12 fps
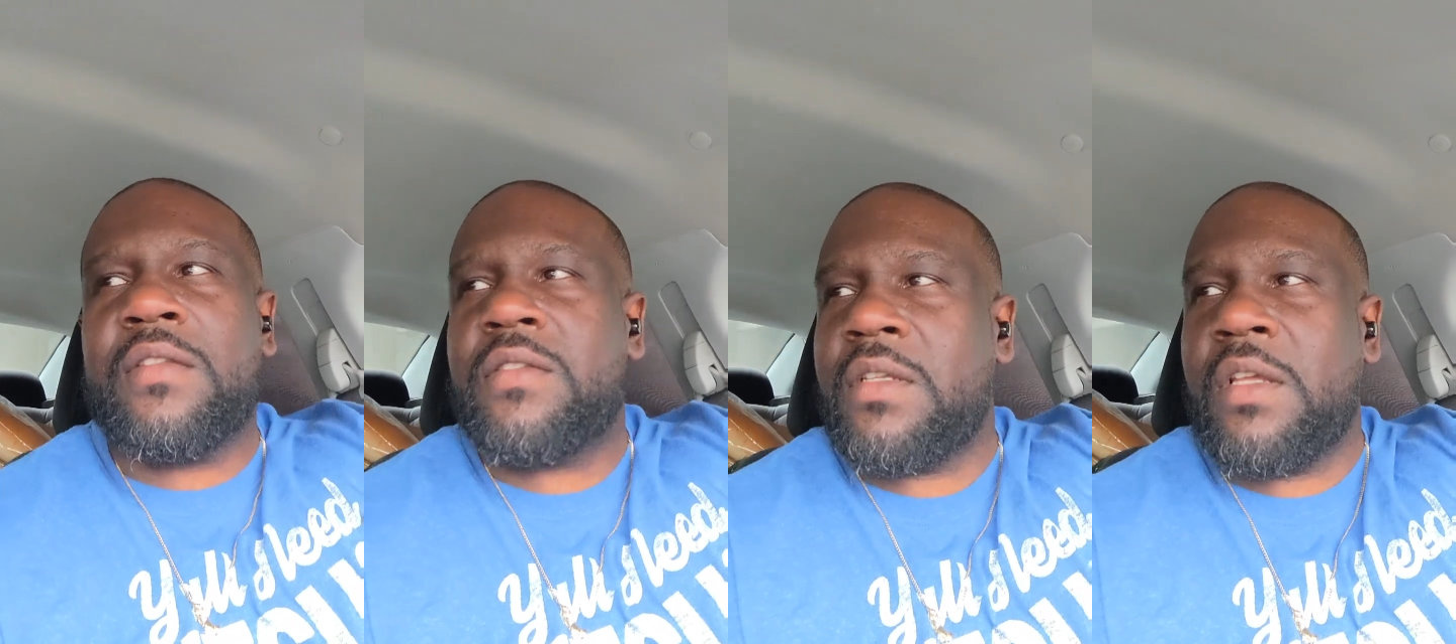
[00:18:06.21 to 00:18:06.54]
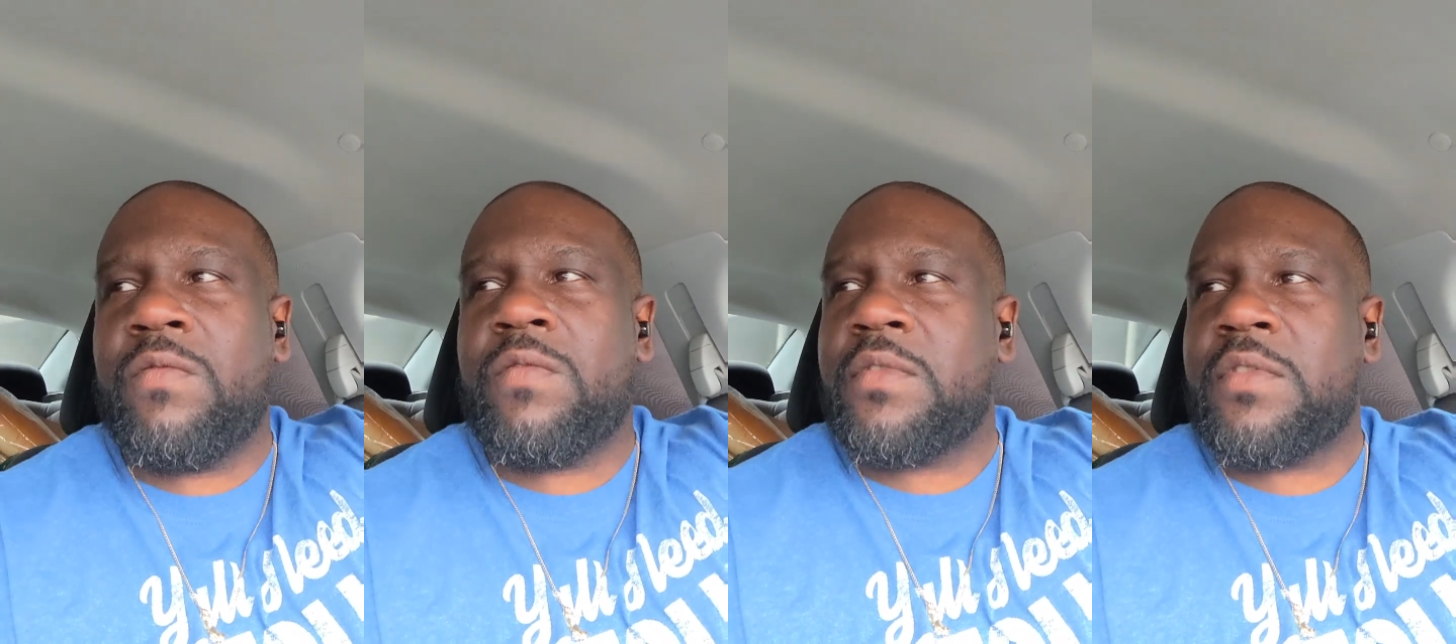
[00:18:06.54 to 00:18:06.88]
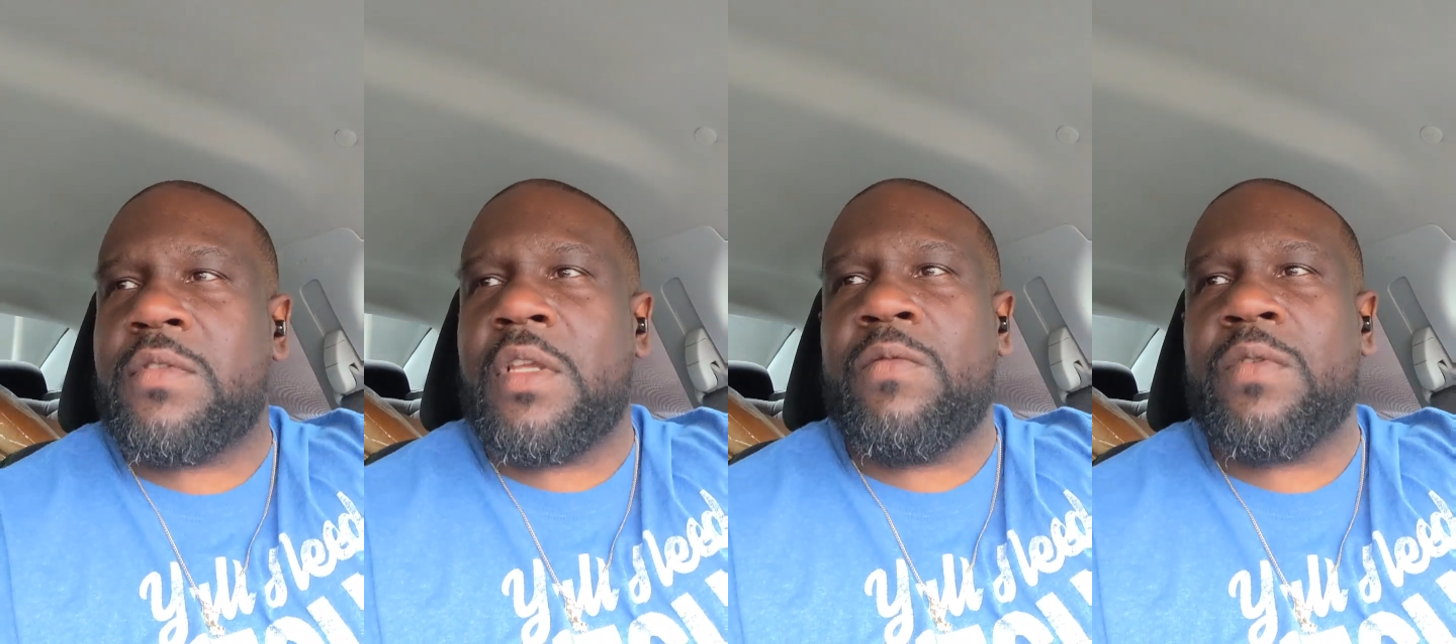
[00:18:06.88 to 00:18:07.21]
It
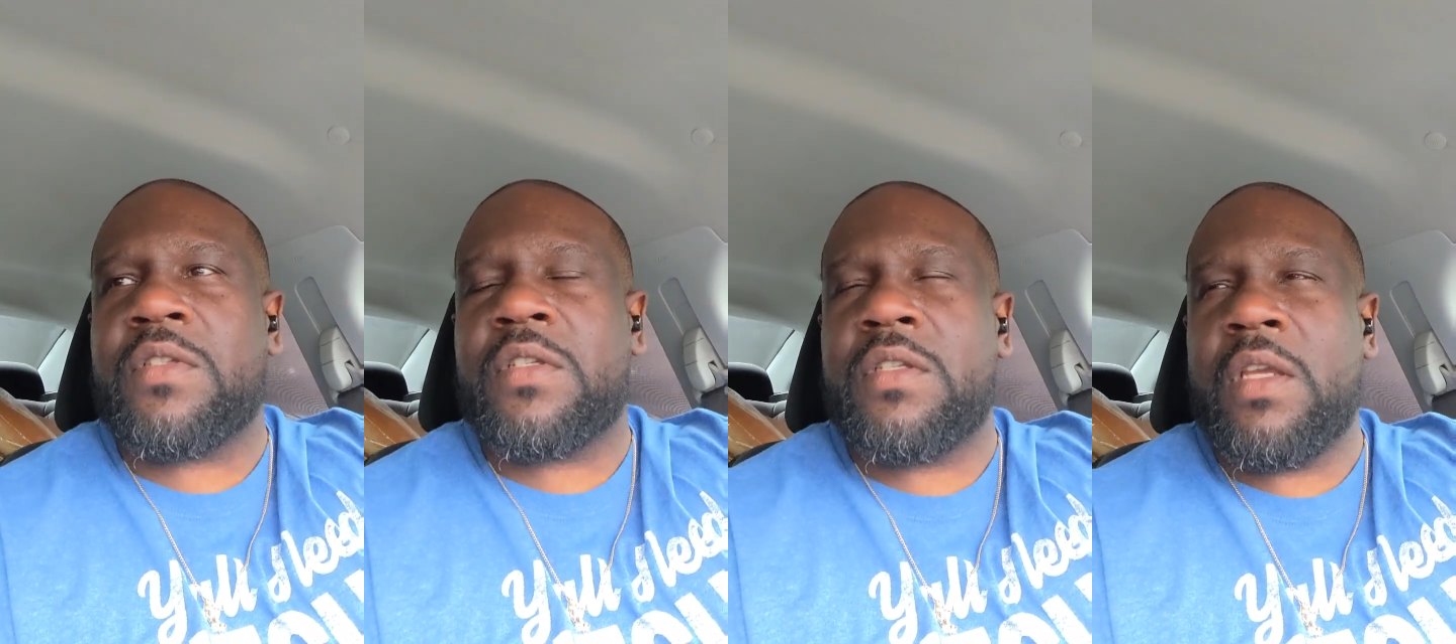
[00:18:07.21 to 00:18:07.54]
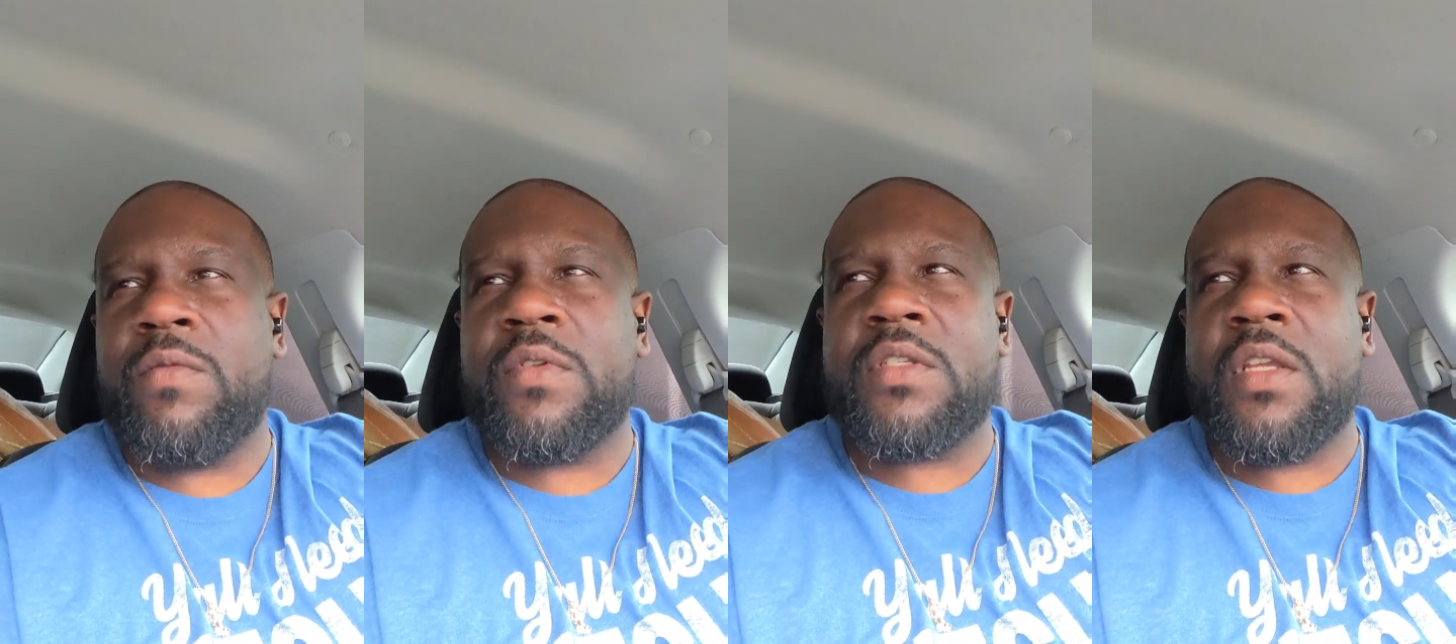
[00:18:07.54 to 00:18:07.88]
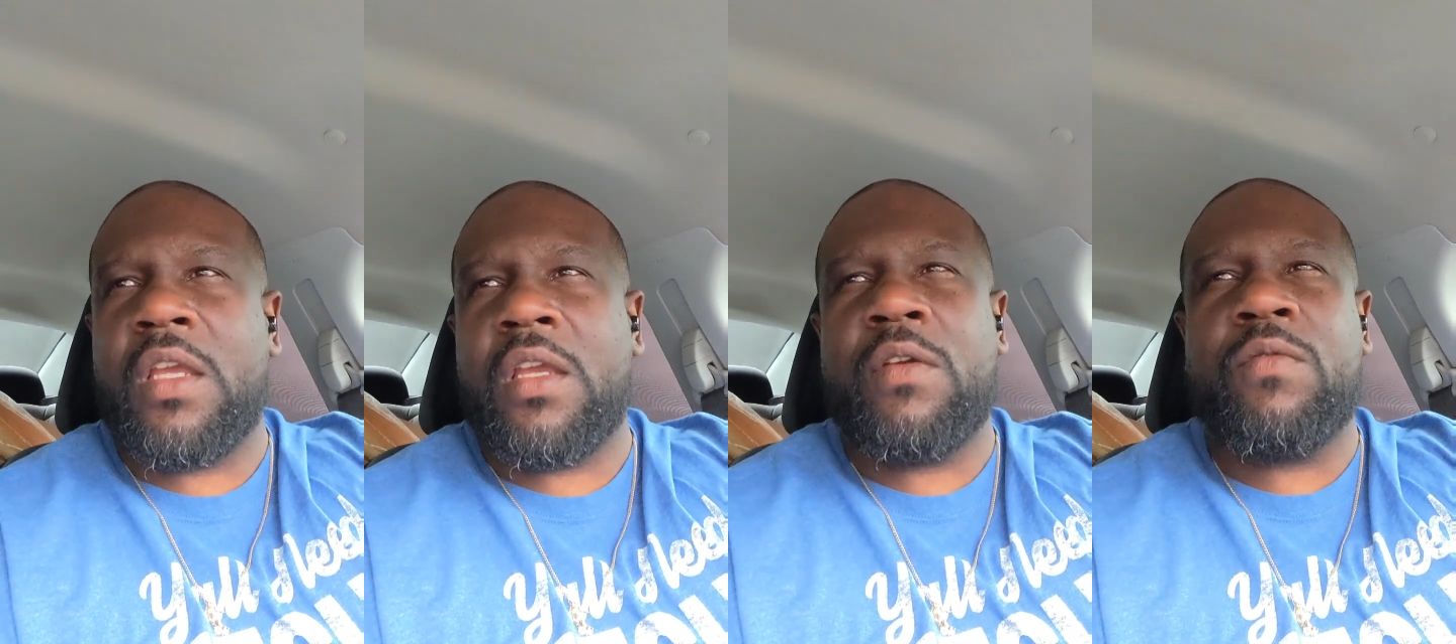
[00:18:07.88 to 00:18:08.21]

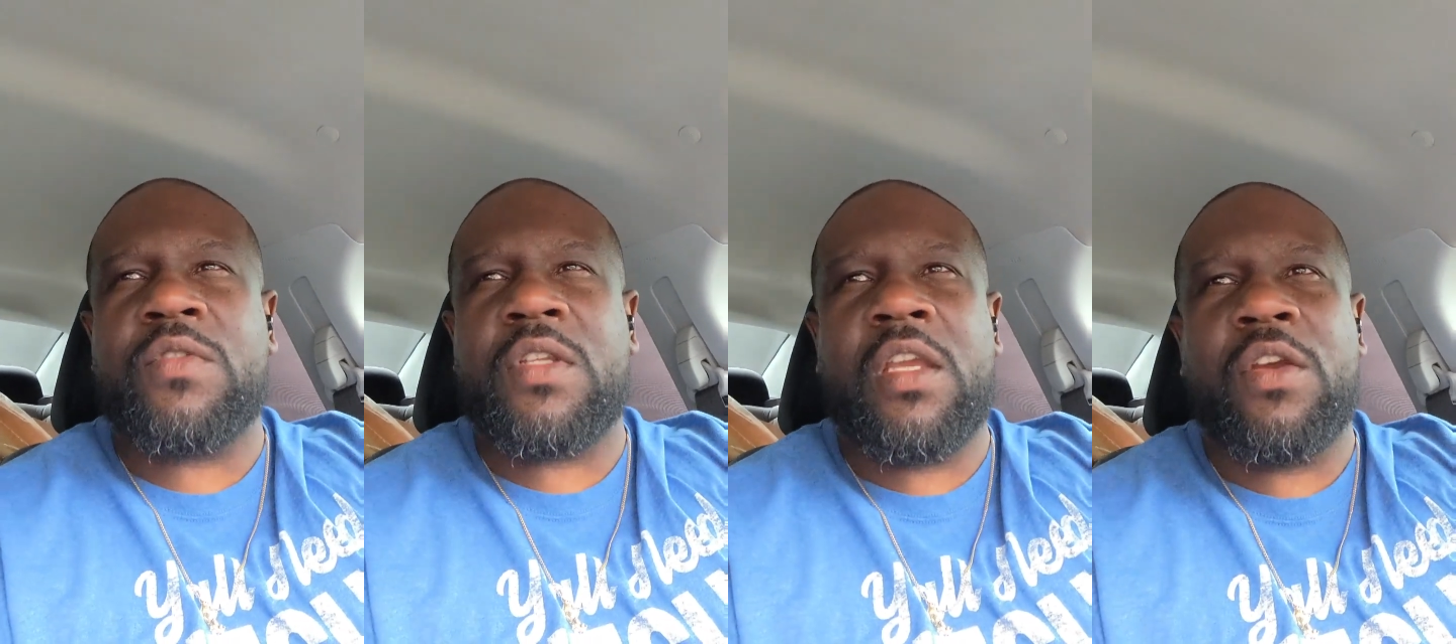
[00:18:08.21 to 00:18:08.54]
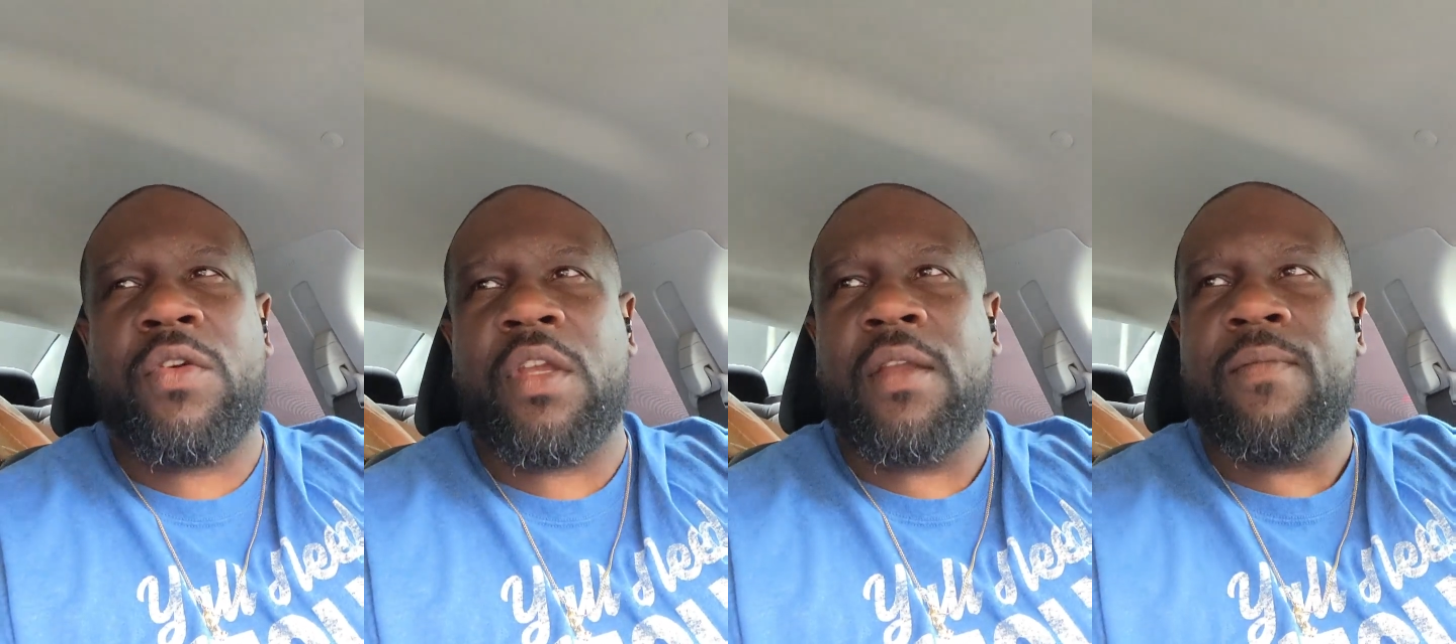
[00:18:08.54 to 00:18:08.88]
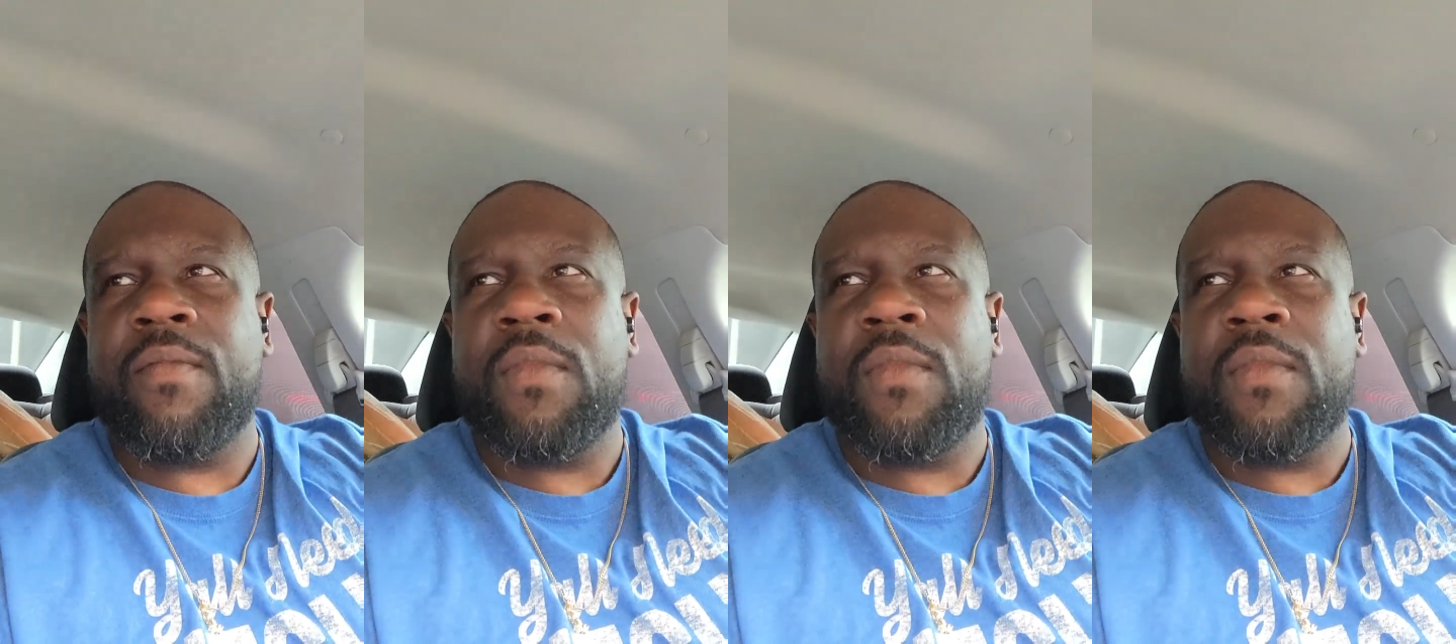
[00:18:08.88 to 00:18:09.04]
was eerie.